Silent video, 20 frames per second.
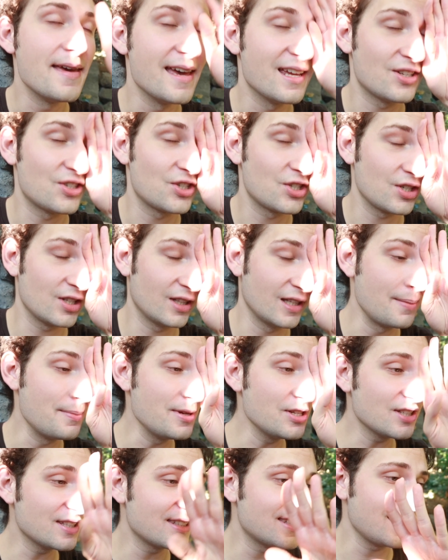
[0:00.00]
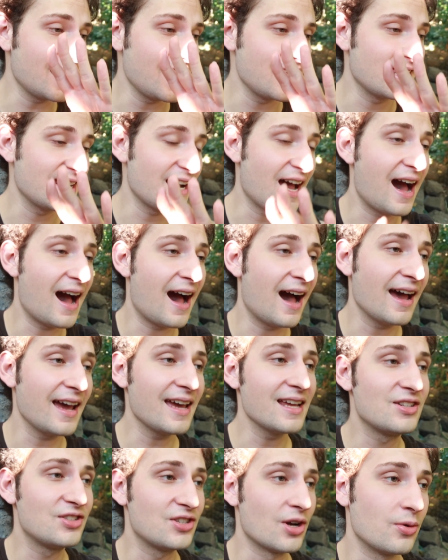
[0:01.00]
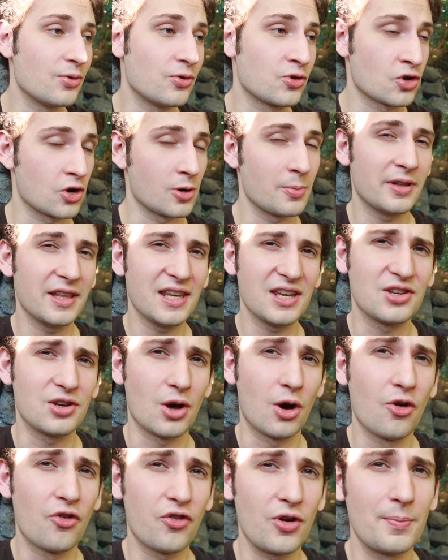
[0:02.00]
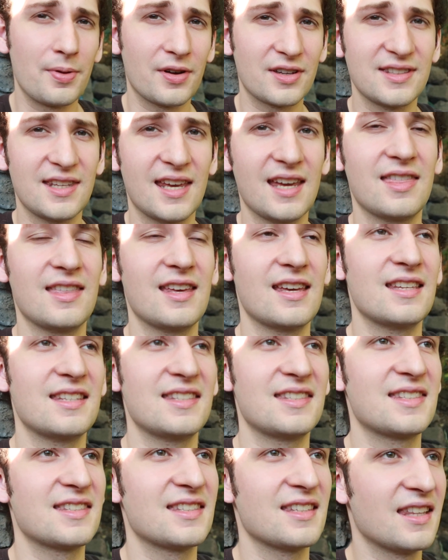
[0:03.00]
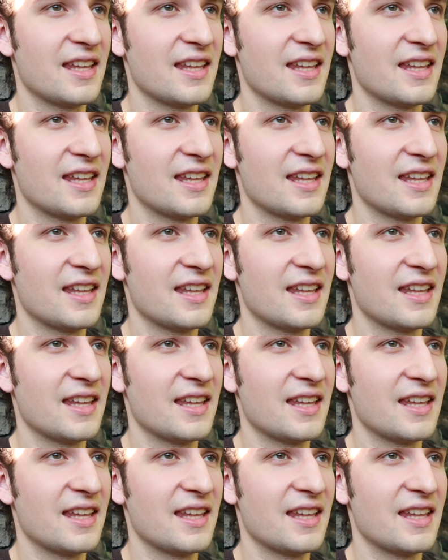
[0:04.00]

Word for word: Bitch. Let me just say that I don't normally go for books like this,